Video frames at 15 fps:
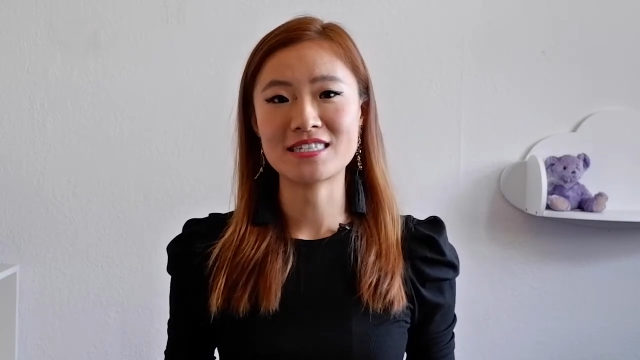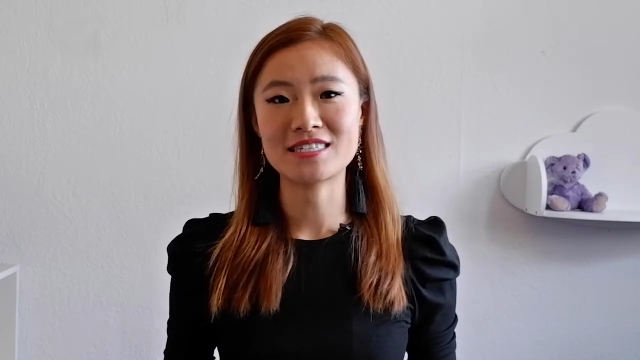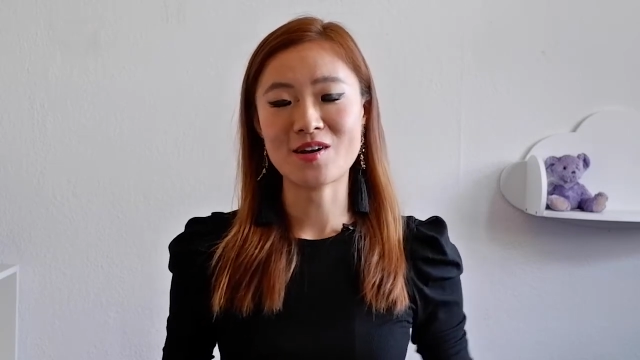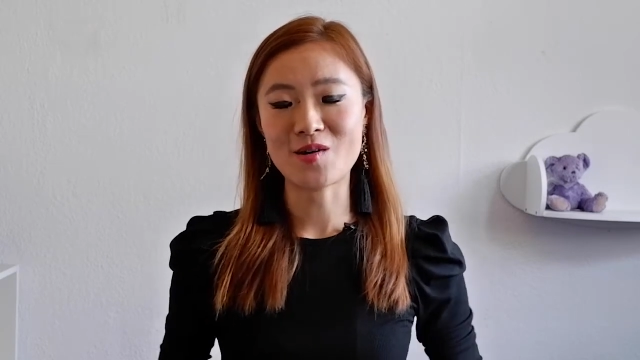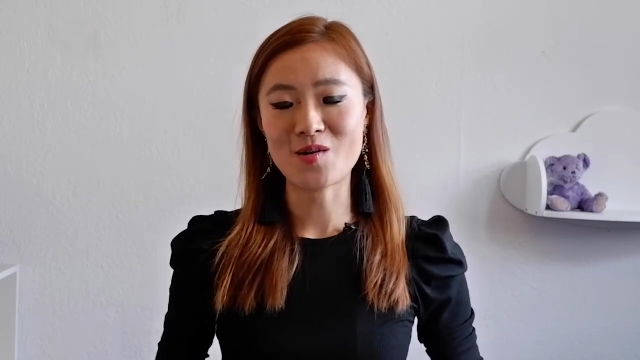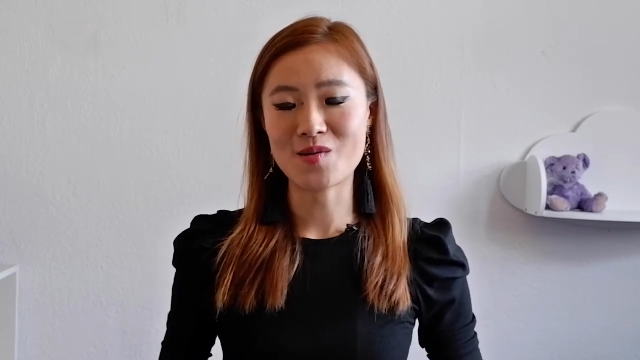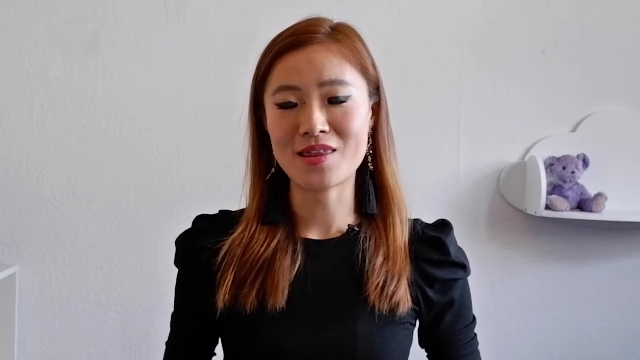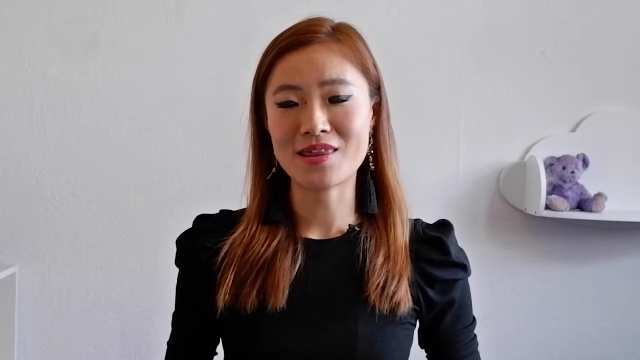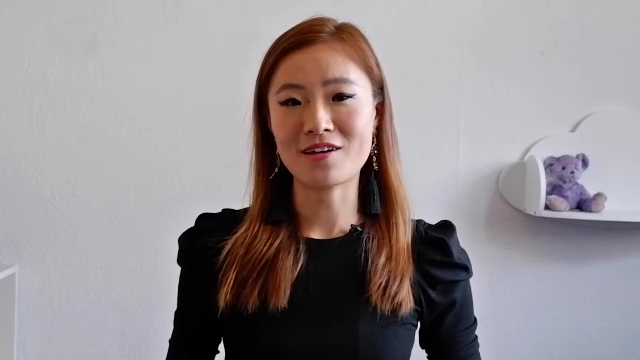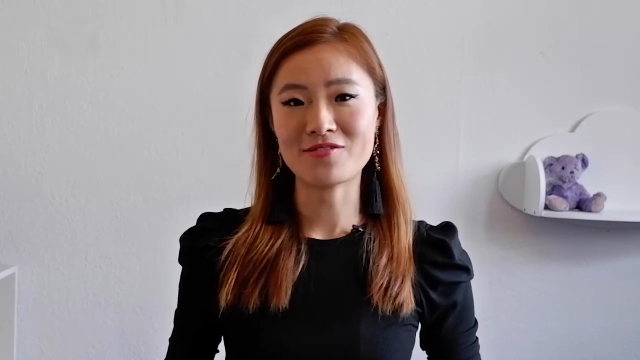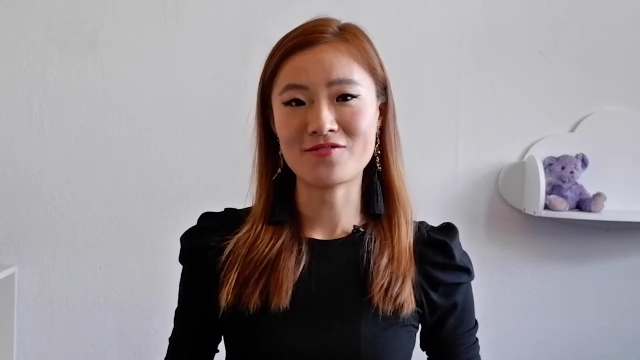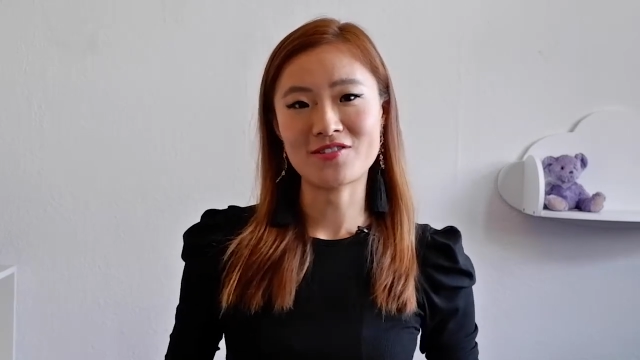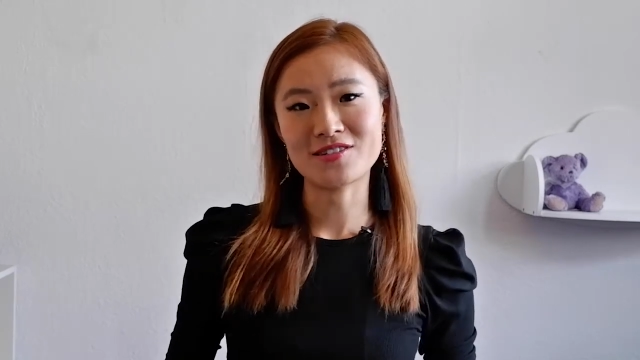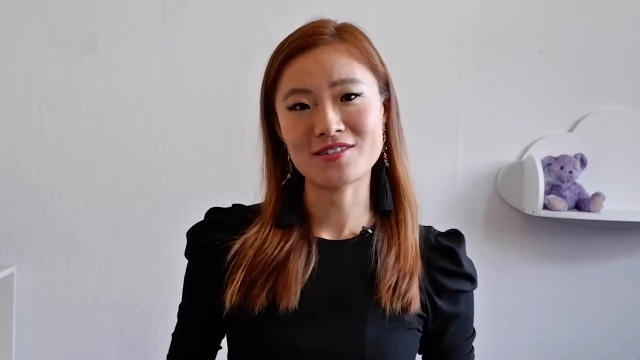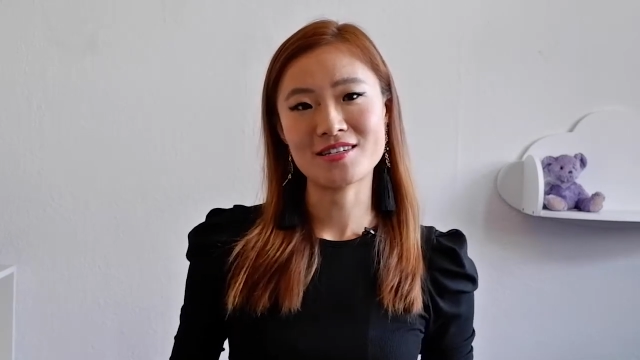So
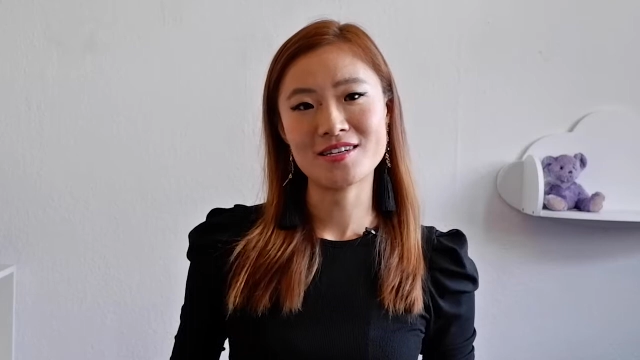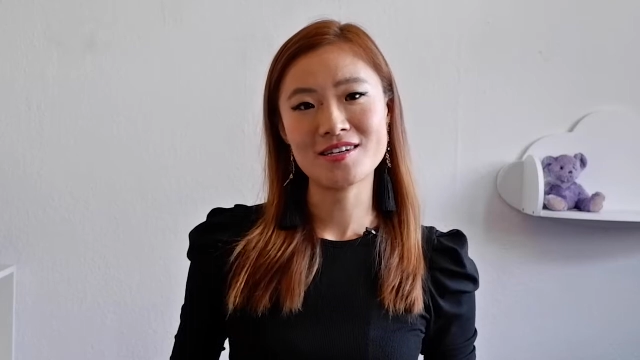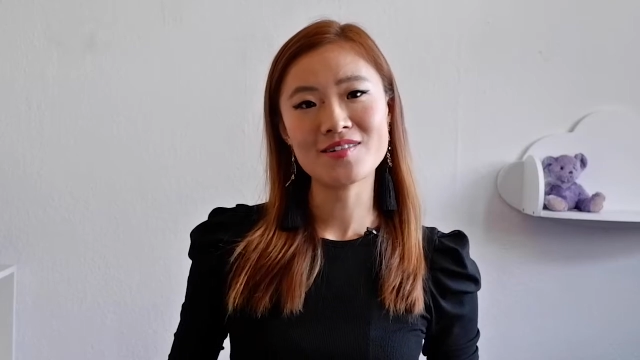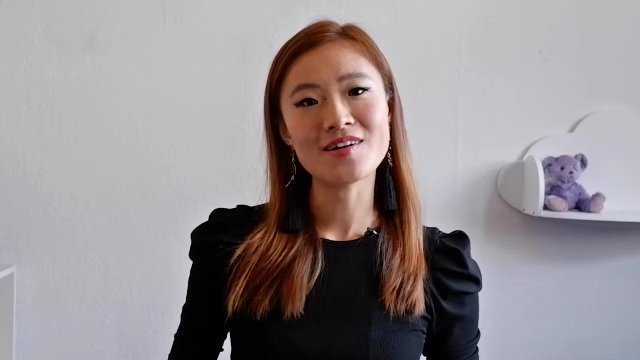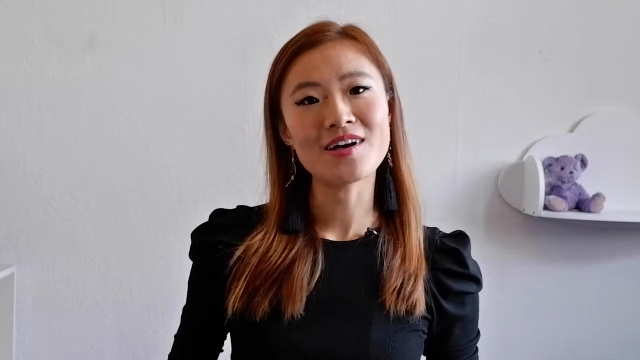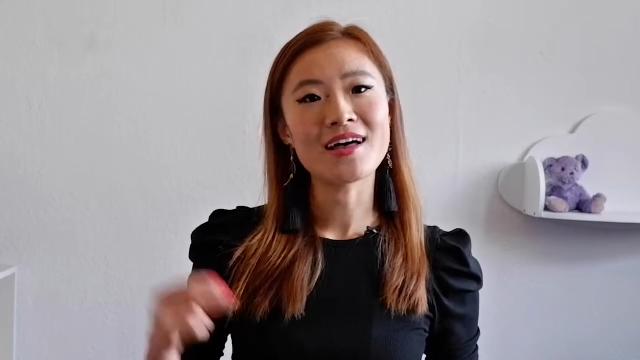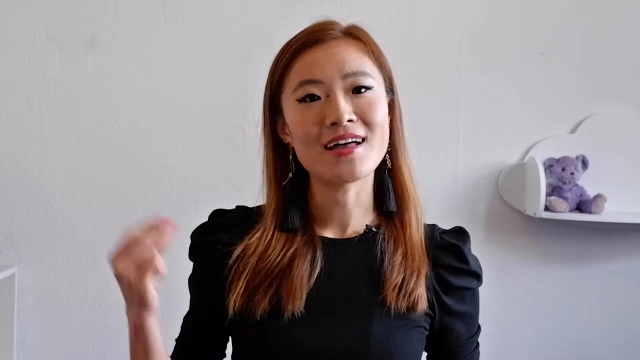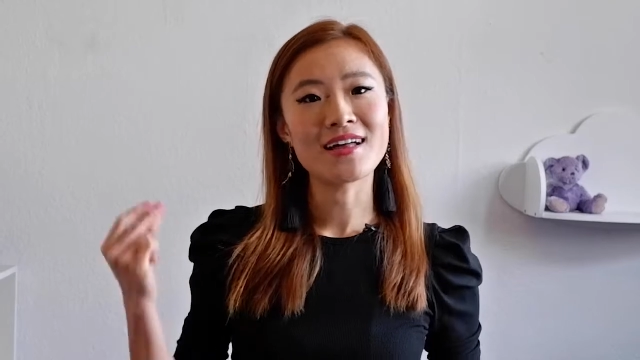without further ado,